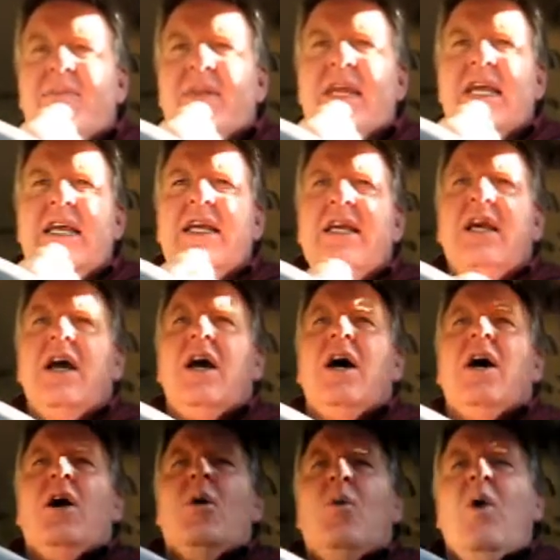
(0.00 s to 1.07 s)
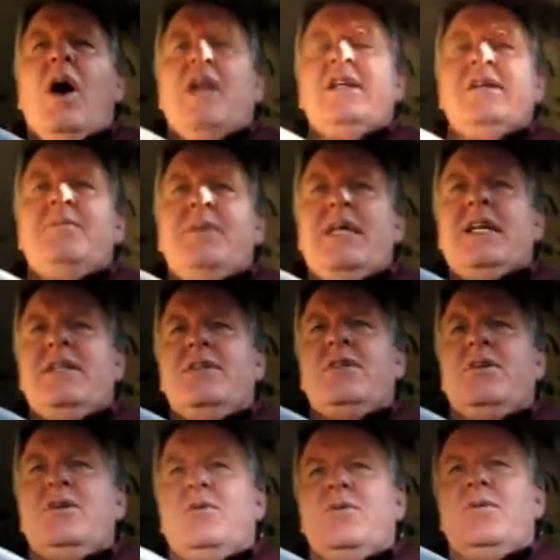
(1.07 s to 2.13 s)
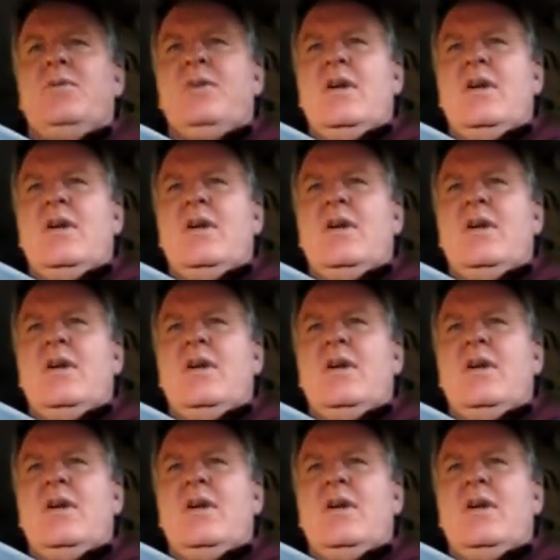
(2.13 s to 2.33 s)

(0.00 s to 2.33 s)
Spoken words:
He wanted me to